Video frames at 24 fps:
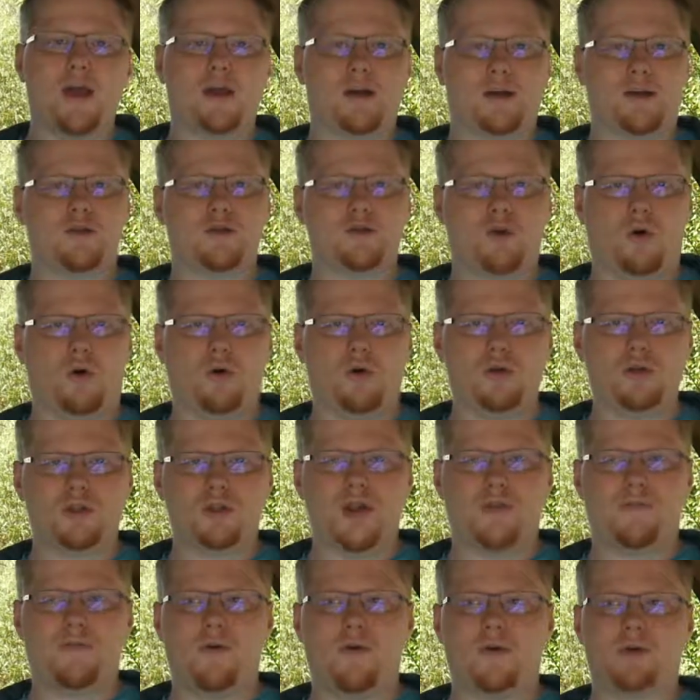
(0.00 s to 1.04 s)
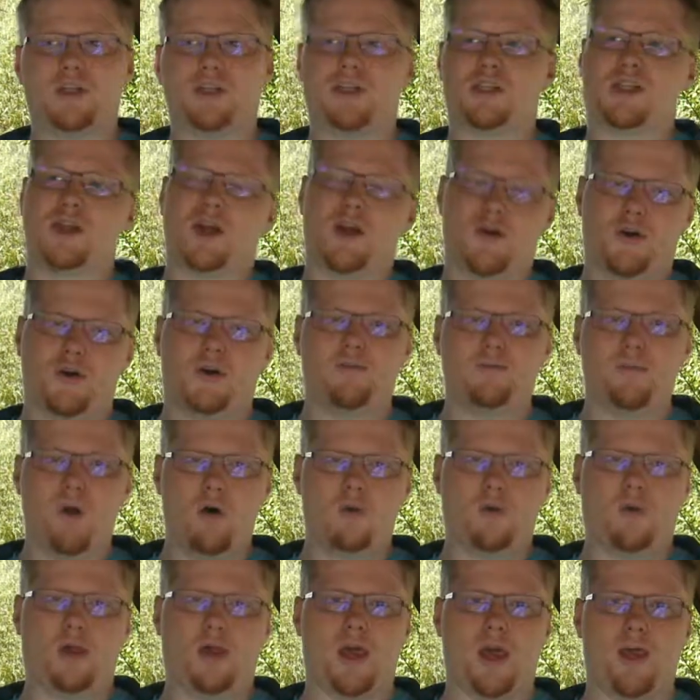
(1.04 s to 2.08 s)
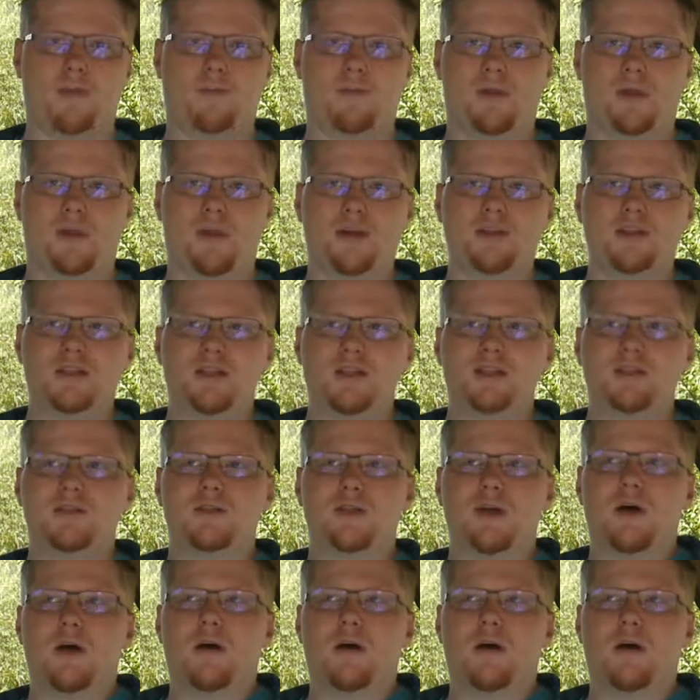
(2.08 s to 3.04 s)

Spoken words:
controls if it was a generic mobile game, but this is